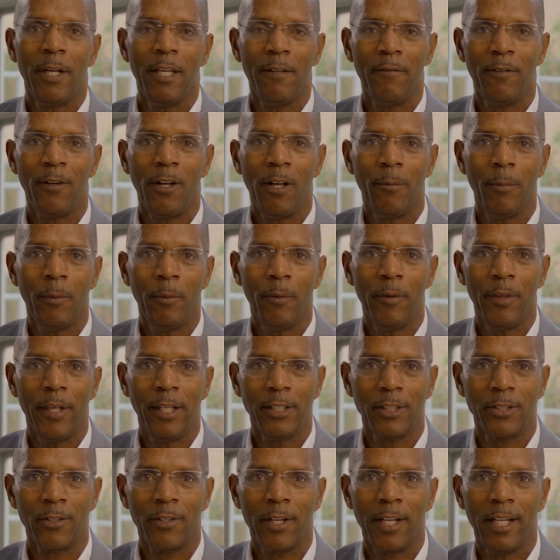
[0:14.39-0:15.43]
my involvement with
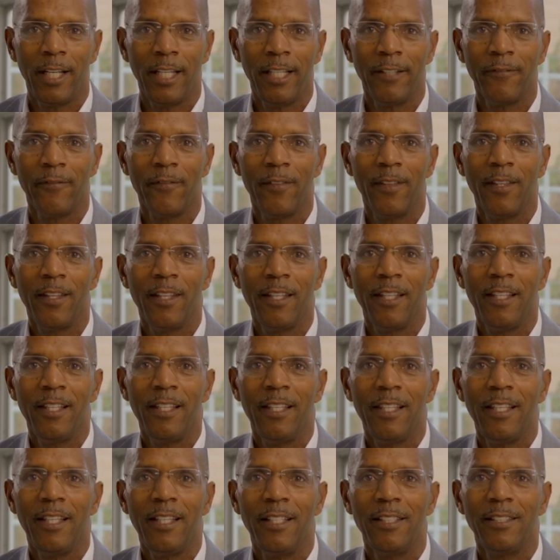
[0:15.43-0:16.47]
SRI
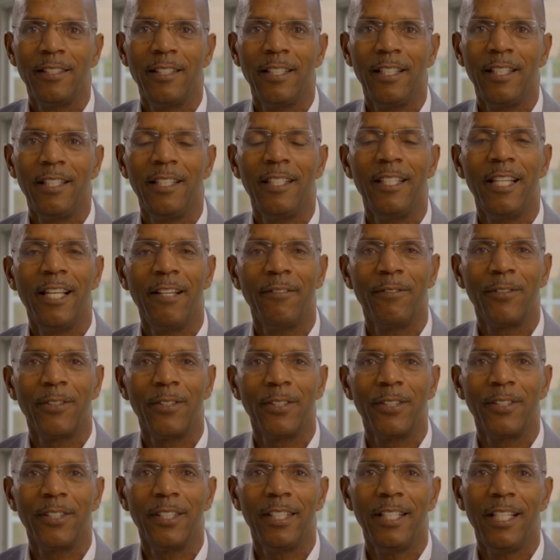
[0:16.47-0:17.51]
is the
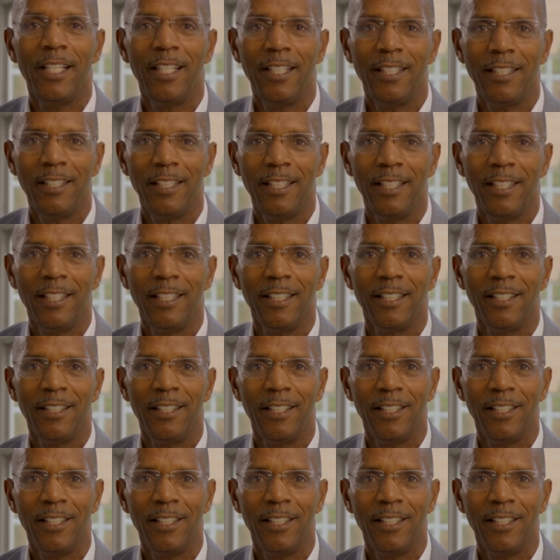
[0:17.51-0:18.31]
never ending